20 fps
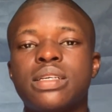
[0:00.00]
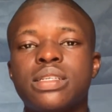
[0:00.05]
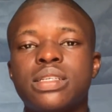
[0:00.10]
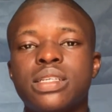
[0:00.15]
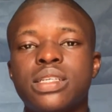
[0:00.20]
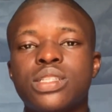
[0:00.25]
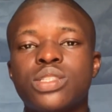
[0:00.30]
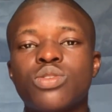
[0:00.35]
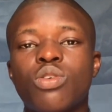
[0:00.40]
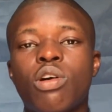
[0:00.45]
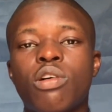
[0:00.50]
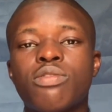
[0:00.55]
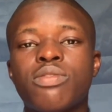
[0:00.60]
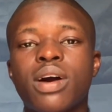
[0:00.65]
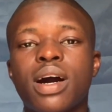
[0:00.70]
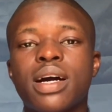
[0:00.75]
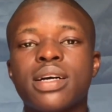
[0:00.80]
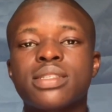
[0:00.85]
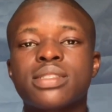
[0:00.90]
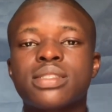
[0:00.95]
It
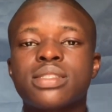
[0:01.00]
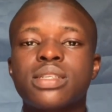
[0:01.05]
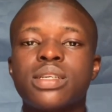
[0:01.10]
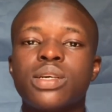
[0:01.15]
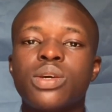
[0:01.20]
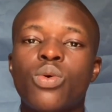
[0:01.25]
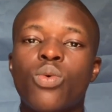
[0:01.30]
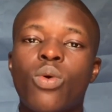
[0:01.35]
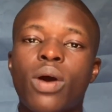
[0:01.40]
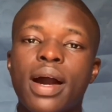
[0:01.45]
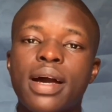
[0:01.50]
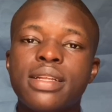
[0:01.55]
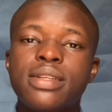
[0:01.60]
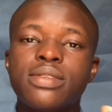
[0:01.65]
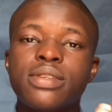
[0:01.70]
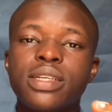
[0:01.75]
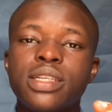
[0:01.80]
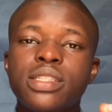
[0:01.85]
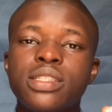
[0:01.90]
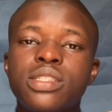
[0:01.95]
offers a wide
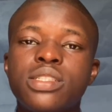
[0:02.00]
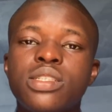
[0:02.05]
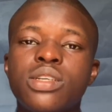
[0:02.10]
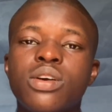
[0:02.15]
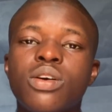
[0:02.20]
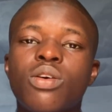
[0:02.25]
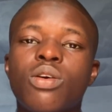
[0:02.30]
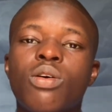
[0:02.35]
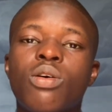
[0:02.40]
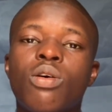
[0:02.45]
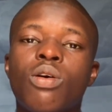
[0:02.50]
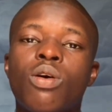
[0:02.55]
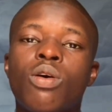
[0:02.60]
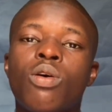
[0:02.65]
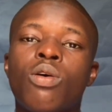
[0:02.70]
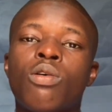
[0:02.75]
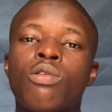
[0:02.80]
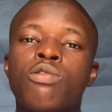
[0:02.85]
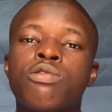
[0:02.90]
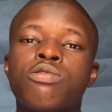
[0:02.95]
range
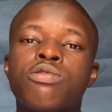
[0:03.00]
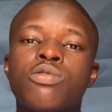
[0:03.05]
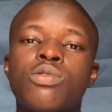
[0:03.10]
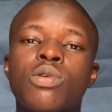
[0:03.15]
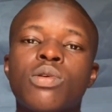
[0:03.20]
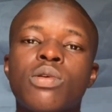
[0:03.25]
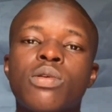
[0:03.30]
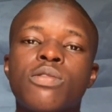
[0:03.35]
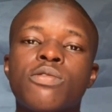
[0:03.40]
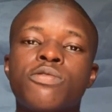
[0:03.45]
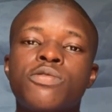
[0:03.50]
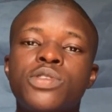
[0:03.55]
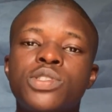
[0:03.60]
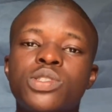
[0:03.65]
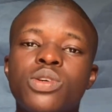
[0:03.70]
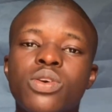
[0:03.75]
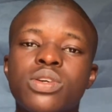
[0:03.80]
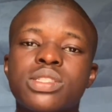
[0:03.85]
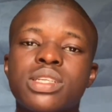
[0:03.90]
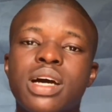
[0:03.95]
of
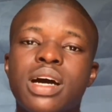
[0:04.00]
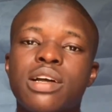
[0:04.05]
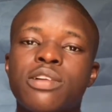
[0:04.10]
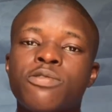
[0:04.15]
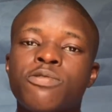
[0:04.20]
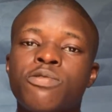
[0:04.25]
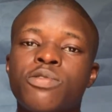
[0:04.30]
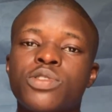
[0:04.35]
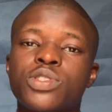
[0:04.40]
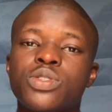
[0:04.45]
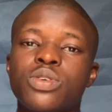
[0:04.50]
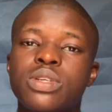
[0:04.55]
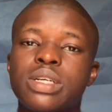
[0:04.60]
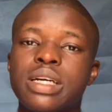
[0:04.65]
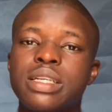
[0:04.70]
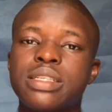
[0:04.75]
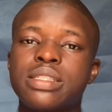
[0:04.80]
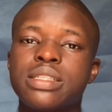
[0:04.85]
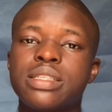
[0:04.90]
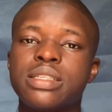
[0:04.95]
features and
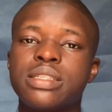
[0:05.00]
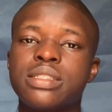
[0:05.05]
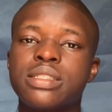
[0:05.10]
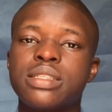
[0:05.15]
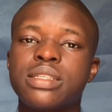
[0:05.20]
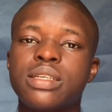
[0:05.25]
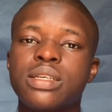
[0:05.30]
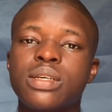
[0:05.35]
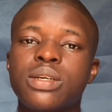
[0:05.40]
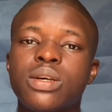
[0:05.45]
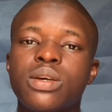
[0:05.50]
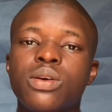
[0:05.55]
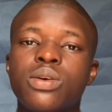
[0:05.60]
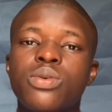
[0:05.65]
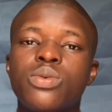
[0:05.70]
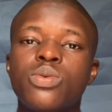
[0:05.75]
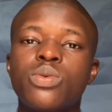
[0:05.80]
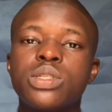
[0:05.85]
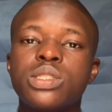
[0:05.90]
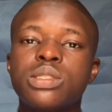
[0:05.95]
functionalities
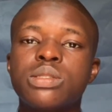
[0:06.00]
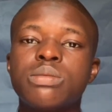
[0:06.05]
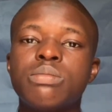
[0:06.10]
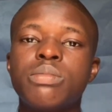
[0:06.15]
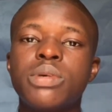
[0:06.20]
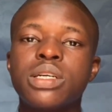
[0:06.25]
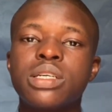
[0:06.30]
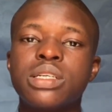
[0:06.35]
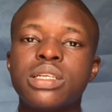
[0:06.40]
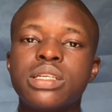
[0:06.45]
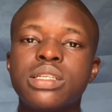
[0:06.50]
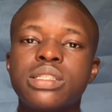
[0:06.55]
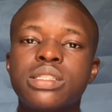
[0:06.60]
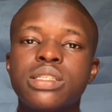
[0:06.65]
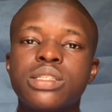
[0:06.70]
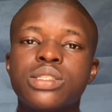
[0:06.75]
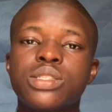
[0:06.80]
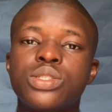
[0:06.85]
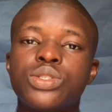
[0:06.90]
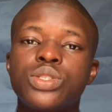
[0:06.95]
which make it
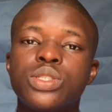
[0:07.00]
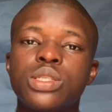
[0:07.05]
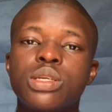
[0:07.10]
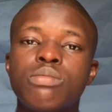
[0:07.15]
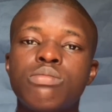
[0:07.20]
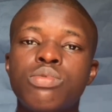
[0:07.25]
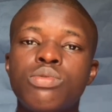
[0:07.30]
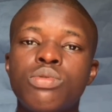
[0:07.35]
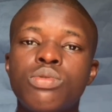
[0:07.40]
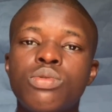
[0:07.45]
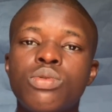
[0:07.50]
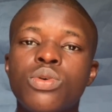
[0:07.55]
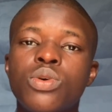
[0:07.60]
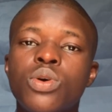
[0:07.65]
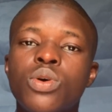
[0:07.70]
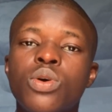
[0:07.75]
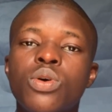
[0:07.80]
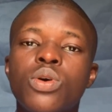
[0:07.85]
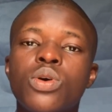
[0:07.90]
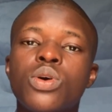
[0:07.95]
suitable
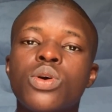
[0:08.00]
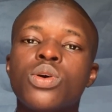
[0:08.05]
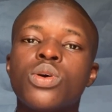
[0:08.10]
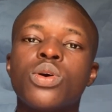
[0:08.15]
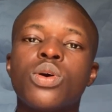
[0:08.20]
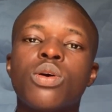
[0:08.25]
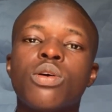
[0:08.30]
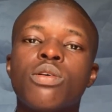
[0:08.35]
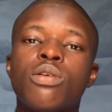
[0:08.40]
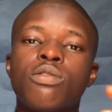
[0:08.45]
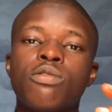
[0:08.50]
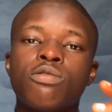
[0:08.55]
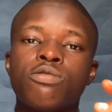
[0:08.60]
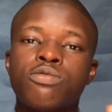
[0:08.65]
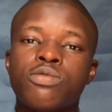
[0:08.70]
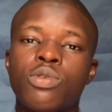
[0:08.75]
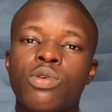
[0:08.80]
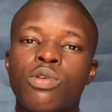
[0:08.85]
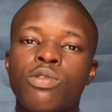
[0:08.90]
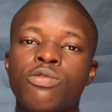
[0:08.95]

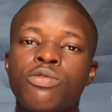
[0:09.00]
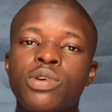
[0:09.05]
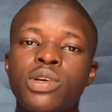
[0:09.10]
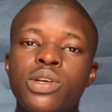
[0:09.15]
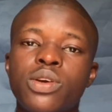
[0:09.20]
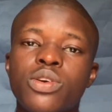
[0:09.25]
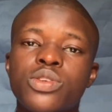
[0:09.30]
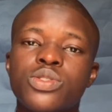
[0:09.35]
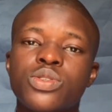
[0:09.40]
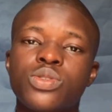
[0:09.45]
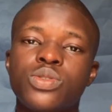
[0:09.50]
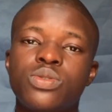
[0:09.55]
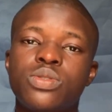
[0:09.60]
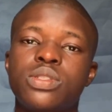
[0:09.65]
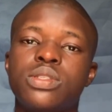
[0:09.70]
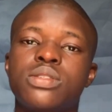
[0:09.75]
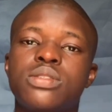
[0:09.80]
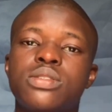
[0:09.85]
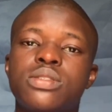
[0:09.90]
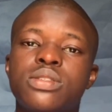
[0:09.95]
for various
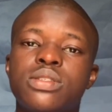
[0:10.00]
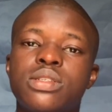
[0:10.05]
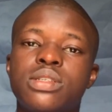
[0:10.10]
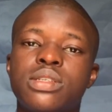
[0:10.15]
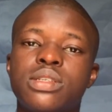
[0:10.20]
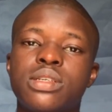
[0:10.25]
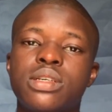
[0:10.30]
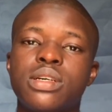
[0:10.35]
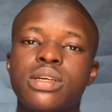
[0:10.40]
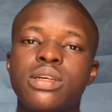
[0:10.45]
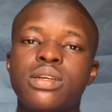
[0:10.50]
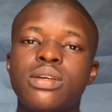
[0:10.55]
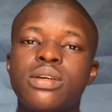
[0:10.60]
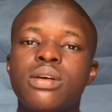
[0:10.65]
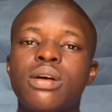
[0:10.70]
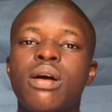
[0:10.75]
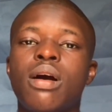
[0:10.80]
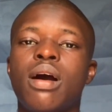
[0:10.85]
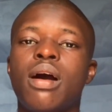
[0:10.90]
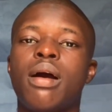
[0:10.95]
uses.
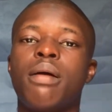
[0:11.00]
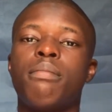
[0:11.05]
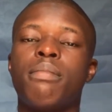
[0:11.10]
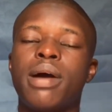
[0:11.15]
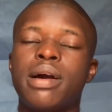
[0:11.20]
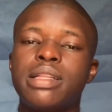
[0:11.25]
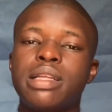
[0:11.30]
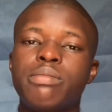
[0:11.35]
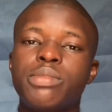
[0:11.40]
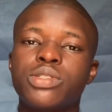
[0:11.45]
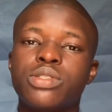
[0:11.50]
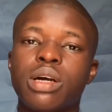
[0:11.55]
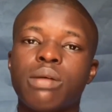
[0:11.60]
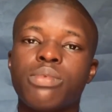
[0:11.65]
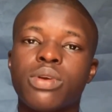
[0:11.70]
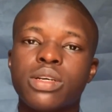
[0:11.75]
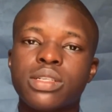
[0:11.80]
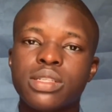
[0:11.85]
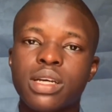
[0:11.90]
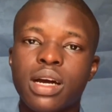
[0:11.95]
My name is
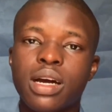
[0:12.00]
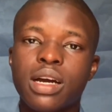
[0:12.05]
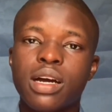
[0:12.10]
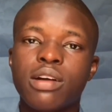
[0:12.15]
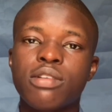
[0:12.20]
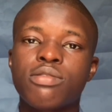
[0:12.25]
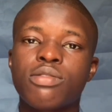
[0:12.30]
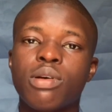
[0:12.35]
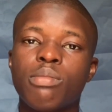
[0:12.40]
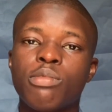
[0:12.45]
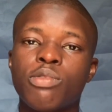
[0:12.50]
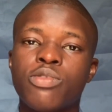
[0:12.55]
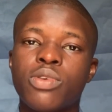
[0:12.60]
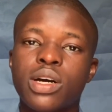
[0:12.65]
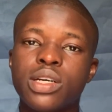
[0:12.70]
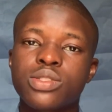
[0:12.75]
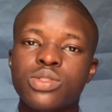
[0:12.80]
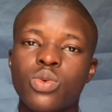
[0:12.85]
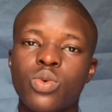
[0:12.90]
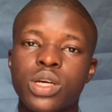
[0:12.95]
Razak from
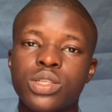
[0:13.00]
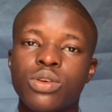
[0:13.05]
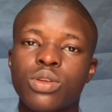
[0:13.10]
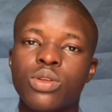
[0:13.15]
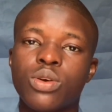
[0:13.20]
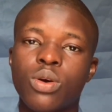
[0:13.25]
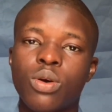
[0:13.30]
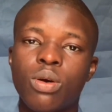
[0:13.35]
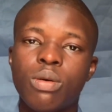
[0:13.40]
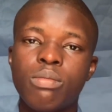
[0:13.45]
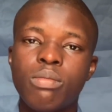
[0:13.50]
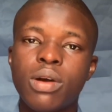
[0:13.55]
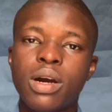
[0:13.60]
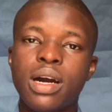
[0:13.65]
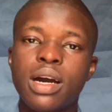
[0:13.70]
fastnowa.com.